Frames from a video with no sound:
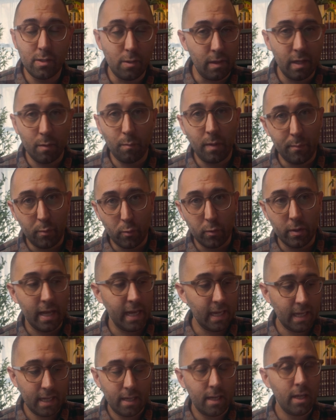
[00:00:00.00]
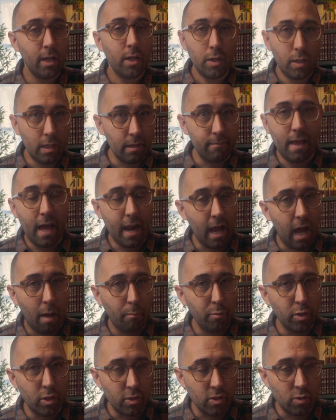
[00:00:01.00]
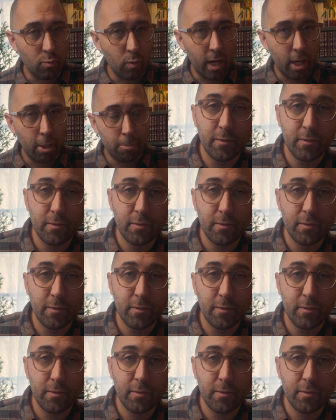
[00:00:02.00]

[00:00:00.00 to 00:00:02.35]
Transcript: you think people would like it, you have that option as well.